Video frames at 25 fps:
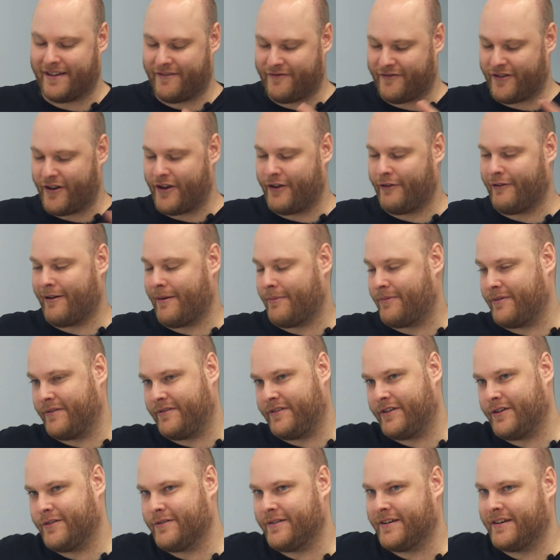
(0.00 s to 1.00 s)
that photo up with
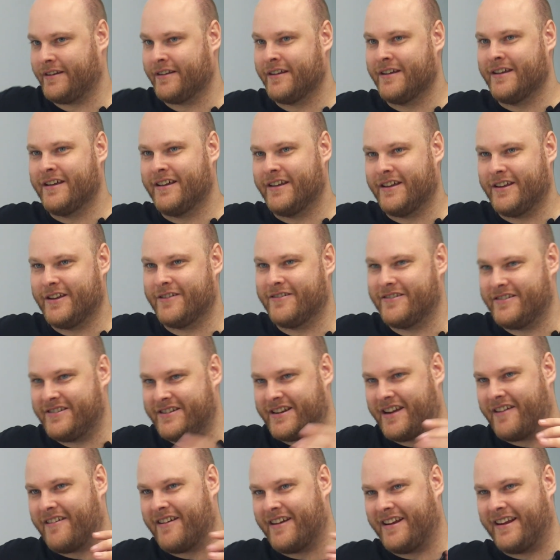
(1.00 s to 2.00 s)
you and you and yeah.
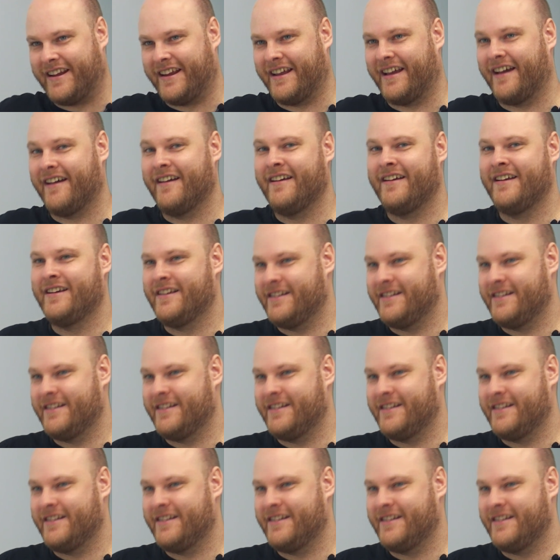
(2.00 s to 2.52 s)
Jerry here.